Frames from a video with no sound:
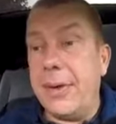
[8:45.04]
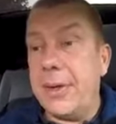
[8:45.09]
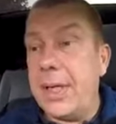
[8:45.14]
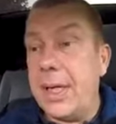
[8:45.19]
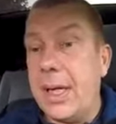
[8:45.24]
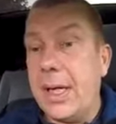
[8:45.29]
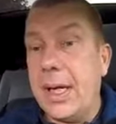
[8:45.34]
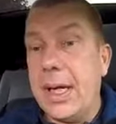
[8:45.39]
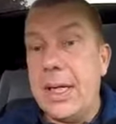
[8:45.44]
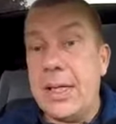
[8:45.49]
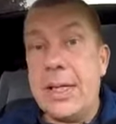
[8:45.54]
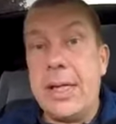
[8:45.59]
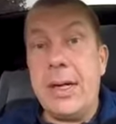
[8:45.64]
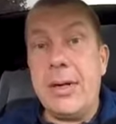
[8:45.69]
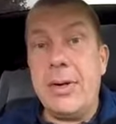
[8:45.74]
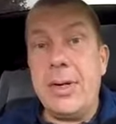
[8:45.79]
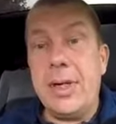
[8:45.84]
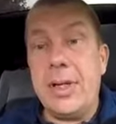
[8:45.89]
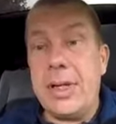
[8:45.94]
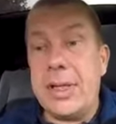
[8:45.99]
the
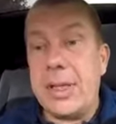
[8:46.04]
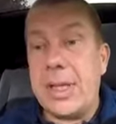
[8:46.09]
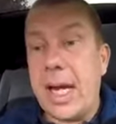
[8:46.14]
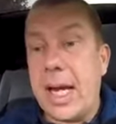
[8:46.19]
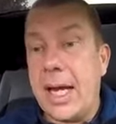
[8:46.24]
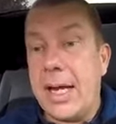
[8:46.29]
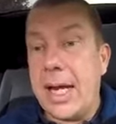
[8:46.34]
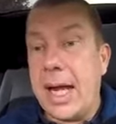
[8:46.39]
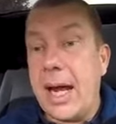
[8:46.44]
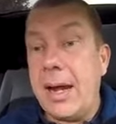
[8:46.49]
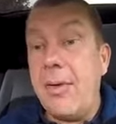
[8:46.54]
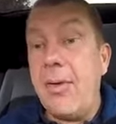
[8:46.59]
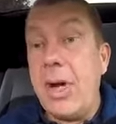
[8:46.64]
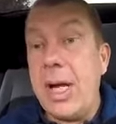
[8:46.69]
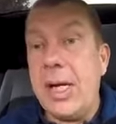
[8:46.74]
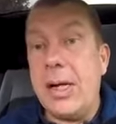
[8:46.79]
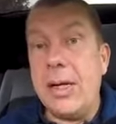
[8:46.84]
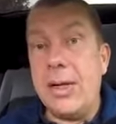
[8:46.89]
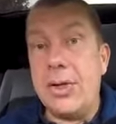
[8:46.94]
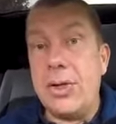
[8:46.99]
interior design. I
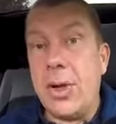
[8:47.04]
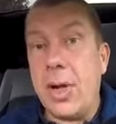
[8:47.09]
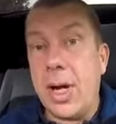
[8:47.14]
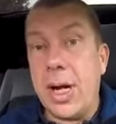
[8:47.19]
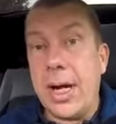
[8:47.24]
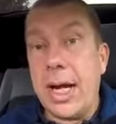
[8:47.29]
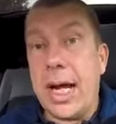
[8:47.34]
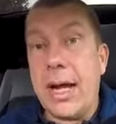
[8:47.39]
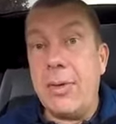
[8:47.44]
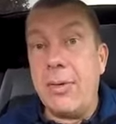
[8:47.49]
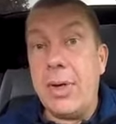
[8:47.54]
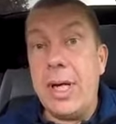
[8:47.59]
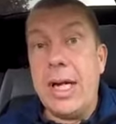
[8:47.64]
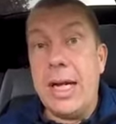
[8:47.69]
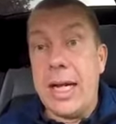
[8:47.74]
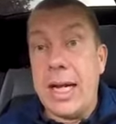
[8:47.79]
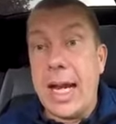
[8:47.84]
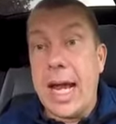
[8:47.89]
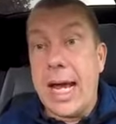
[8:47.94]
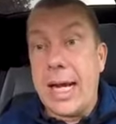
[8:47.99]
really enjoy it. I
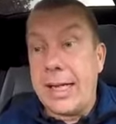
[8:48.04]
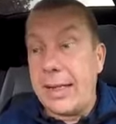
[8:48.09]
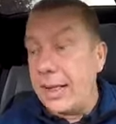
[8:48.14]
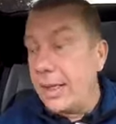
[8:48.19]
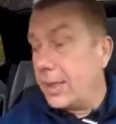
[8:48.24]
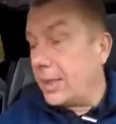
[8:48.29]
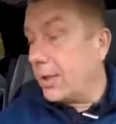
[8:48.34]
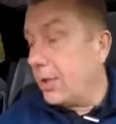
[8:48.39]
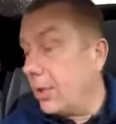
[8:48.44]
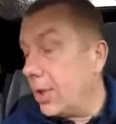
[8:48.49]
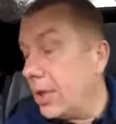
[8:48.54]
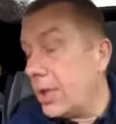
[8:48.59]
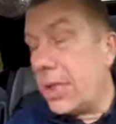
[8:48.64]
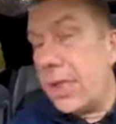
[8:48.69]
really like this. You